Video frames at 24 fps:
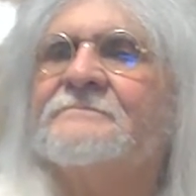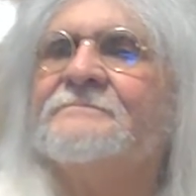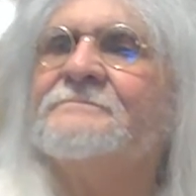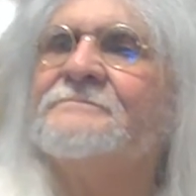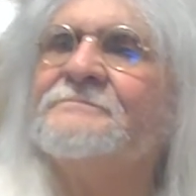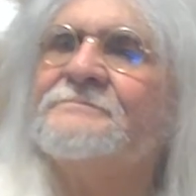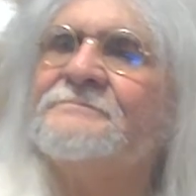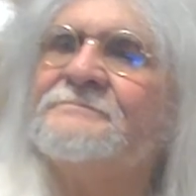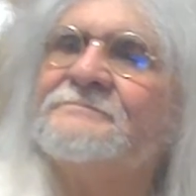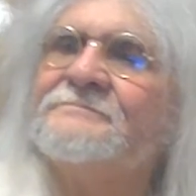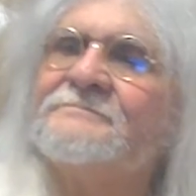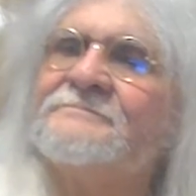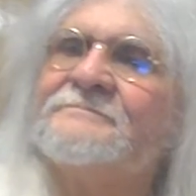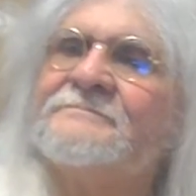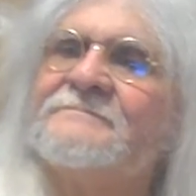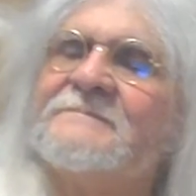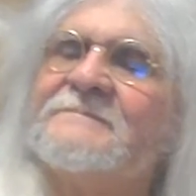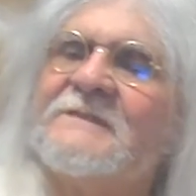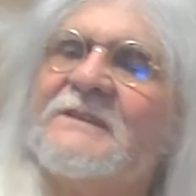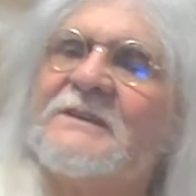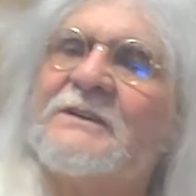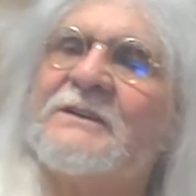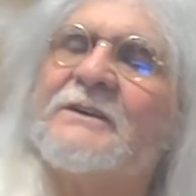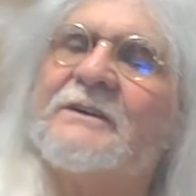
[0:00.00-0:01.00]
Hmm,
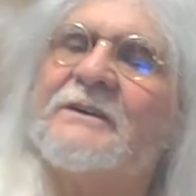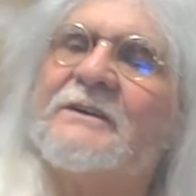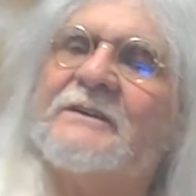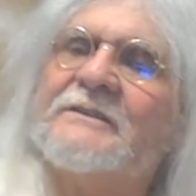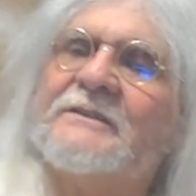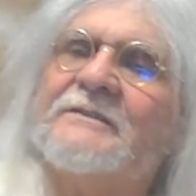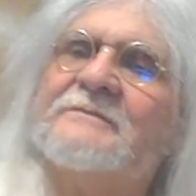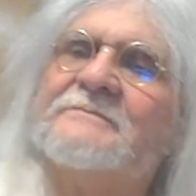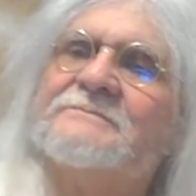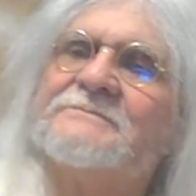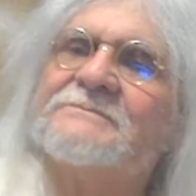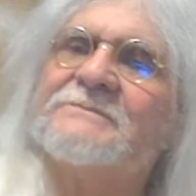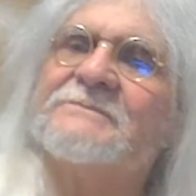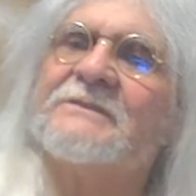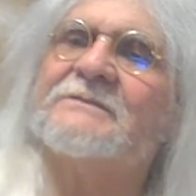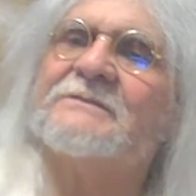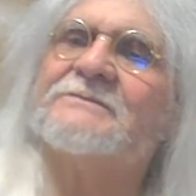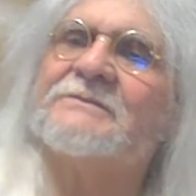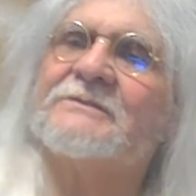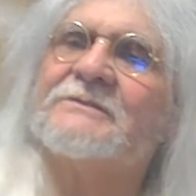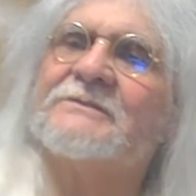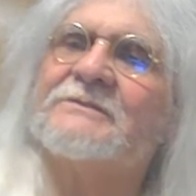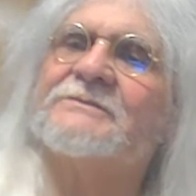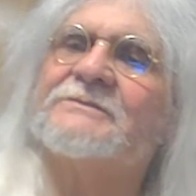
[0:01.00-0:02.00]
okay. Dun,
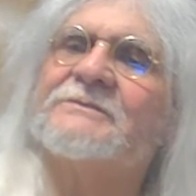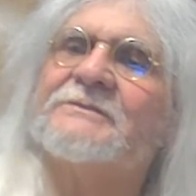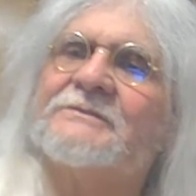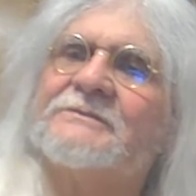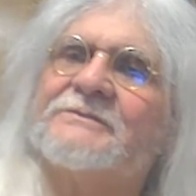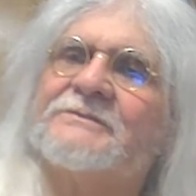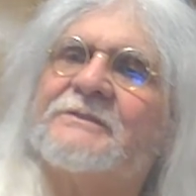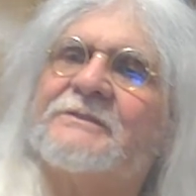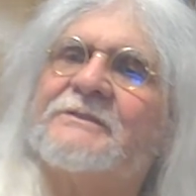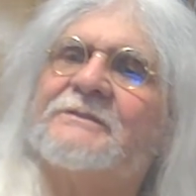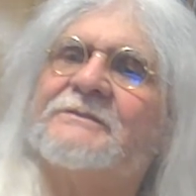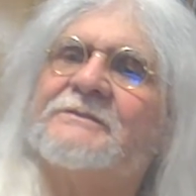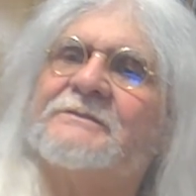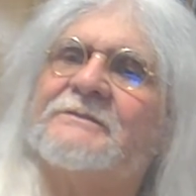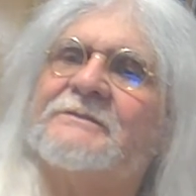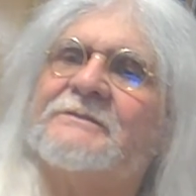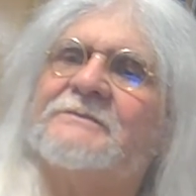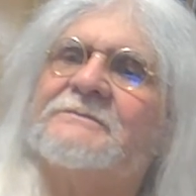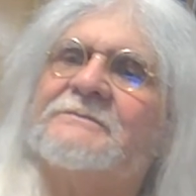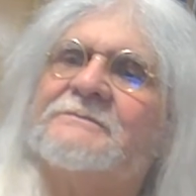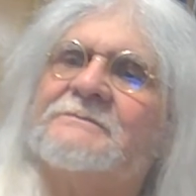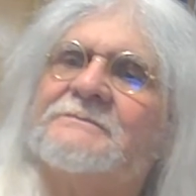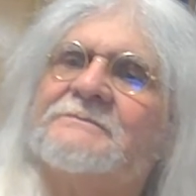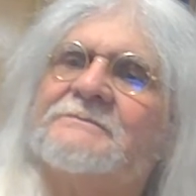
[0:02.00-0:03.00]
dun,
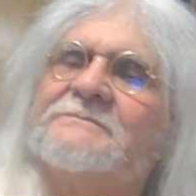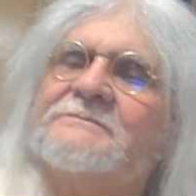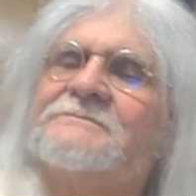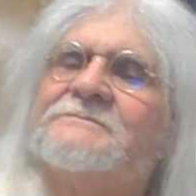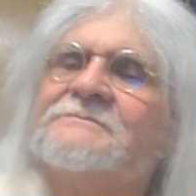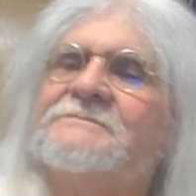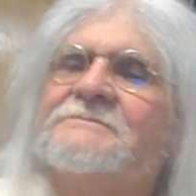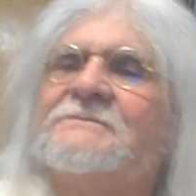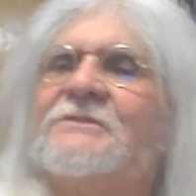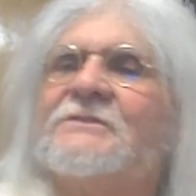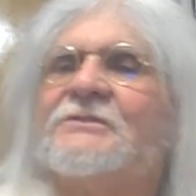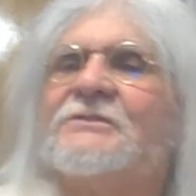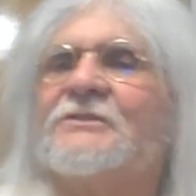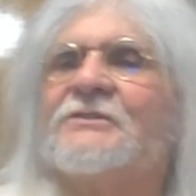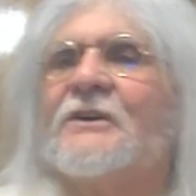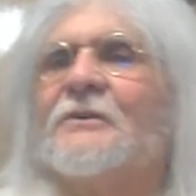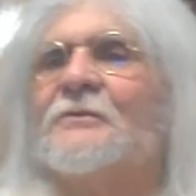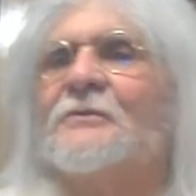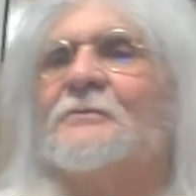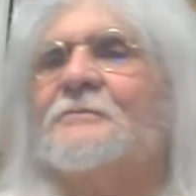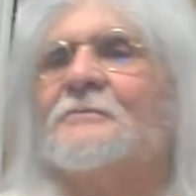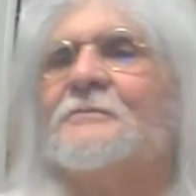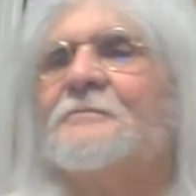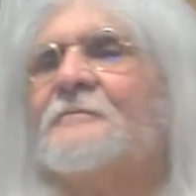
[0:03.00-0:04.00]
dun,
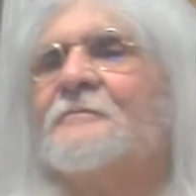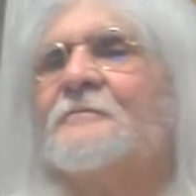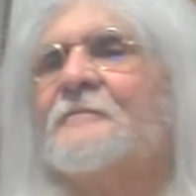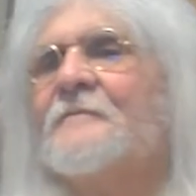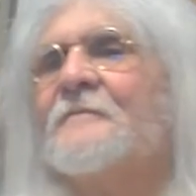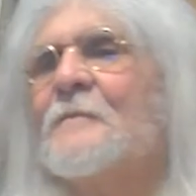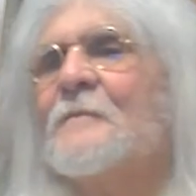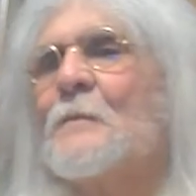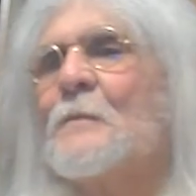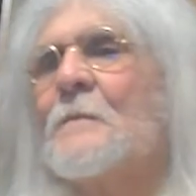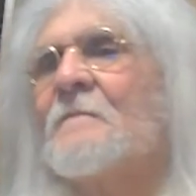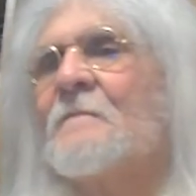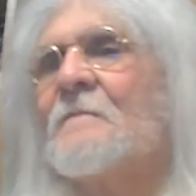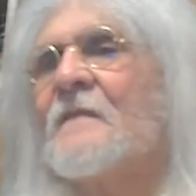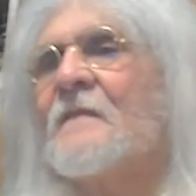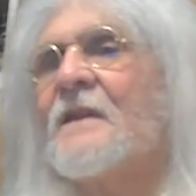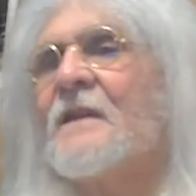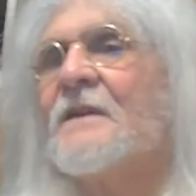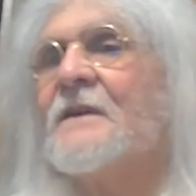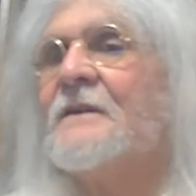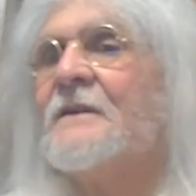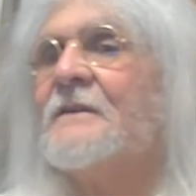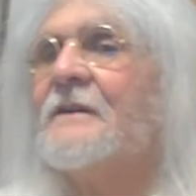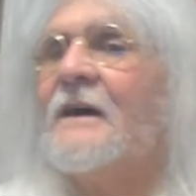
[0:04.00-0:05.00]
so,
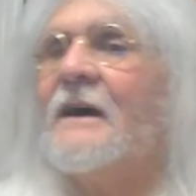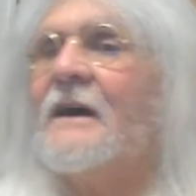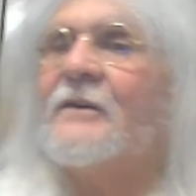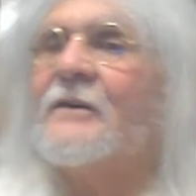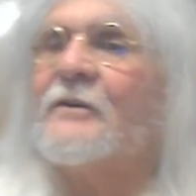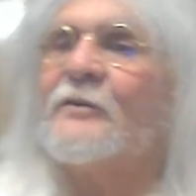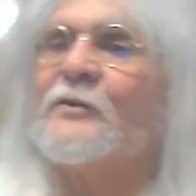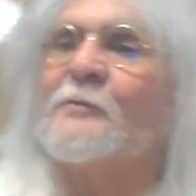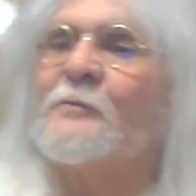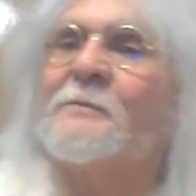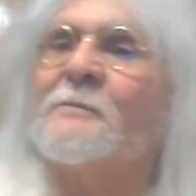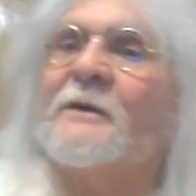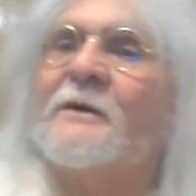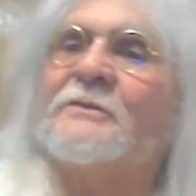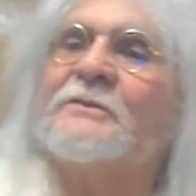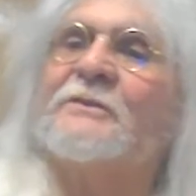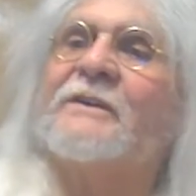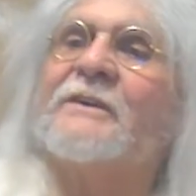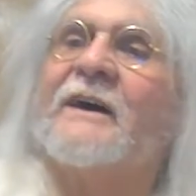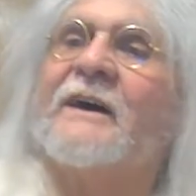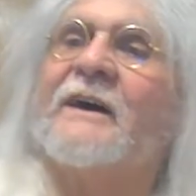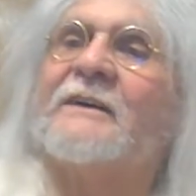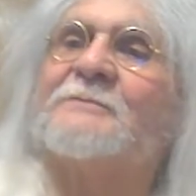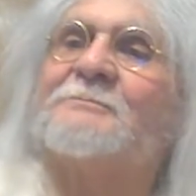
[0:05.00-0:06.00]
I don't know about you
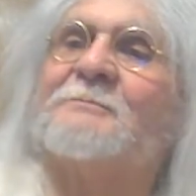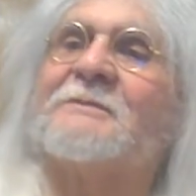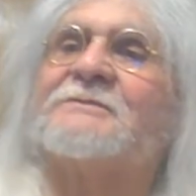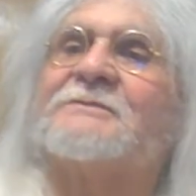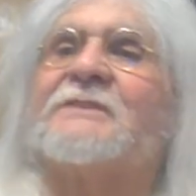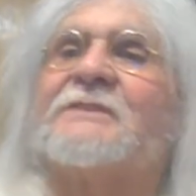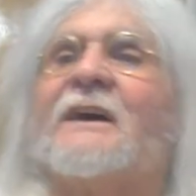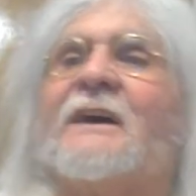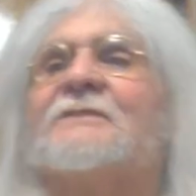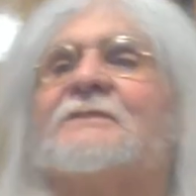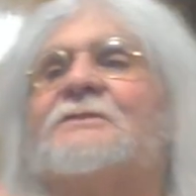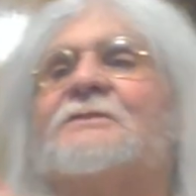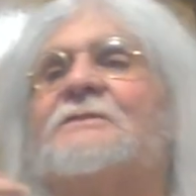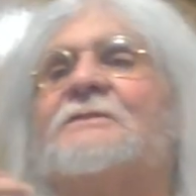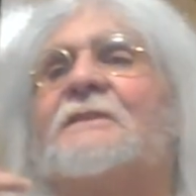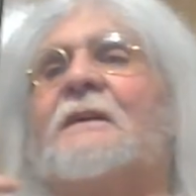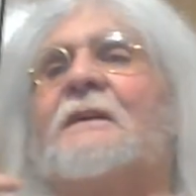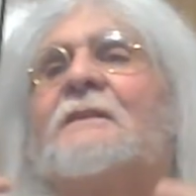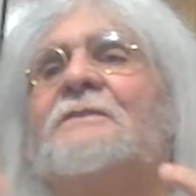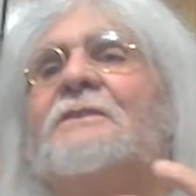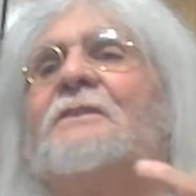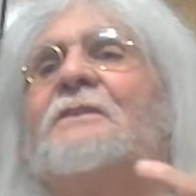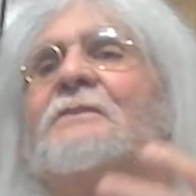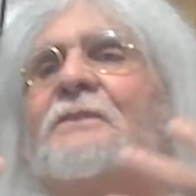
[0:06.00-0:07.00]
guys. Besides, uh,
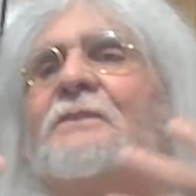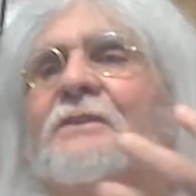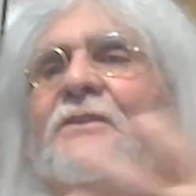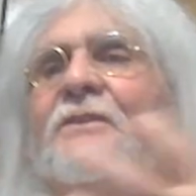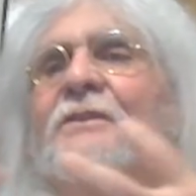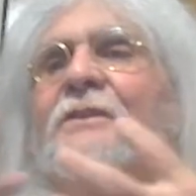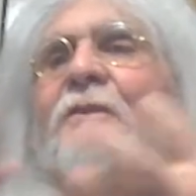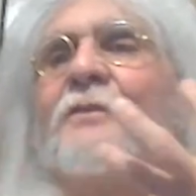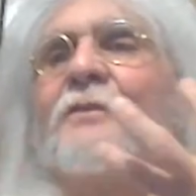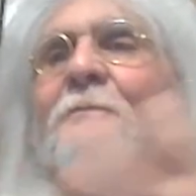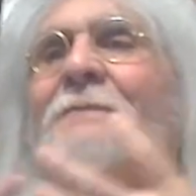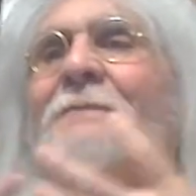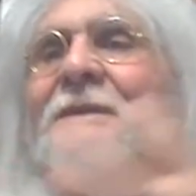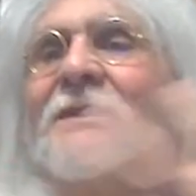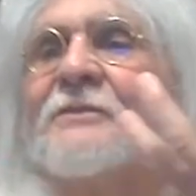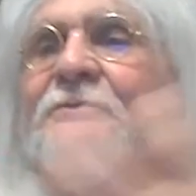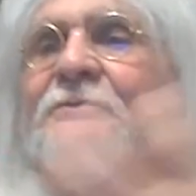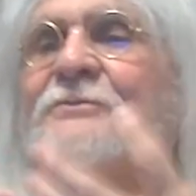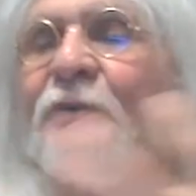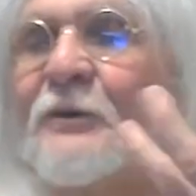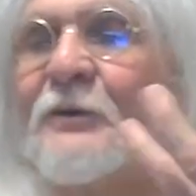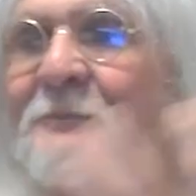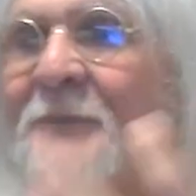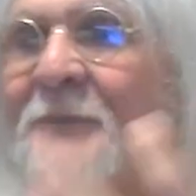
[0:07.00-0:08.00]
you know, the Beatles are